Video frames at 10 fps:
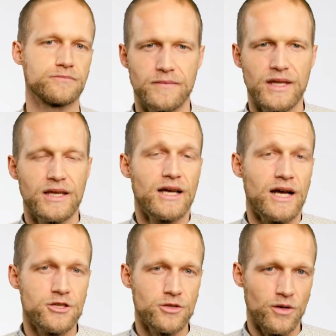
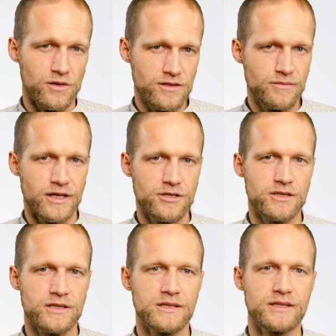I should also
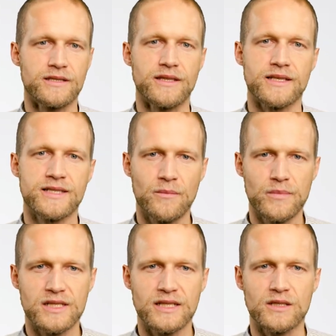mention that the example
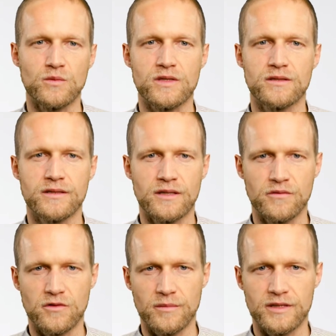slide was not
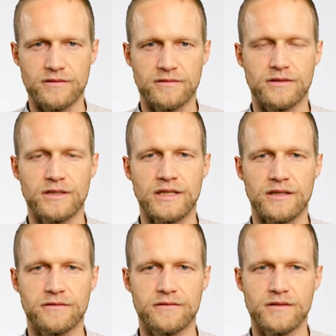informative
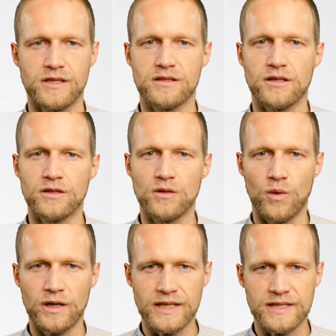enough, since only
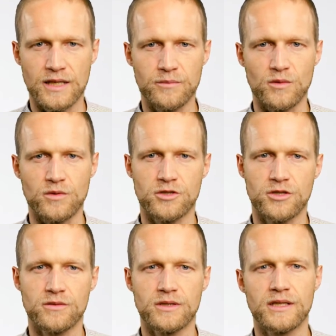one example was
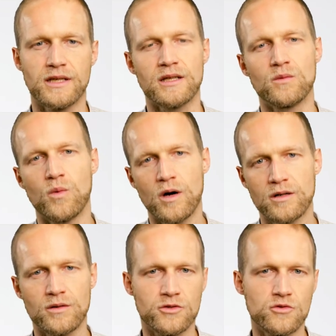shown and 1
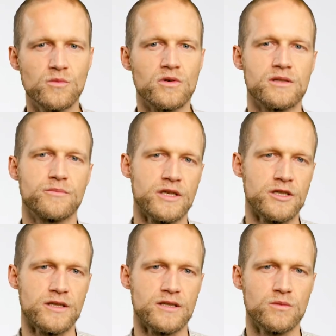or 2 more
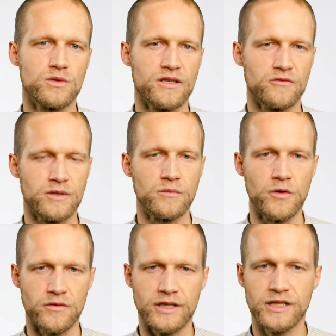species would have been
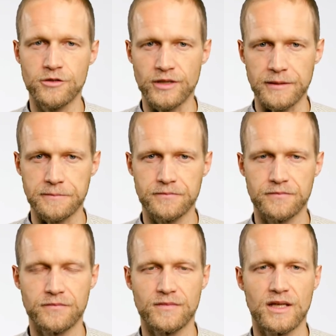worth including.
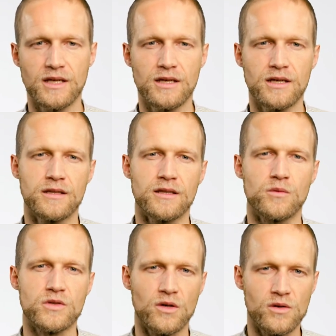There
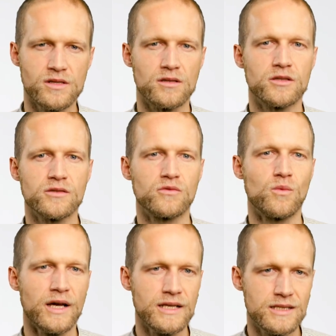was also a lot of
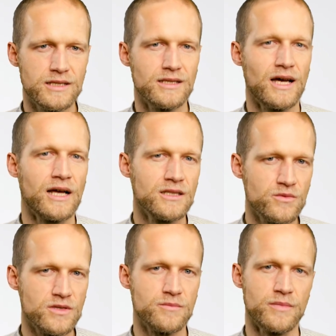white,
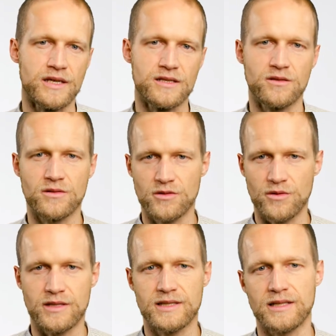unused space on
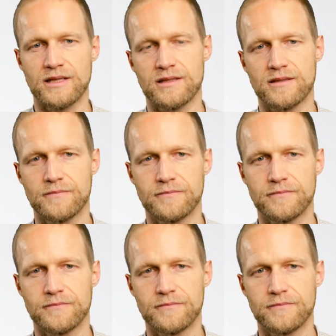certain slides.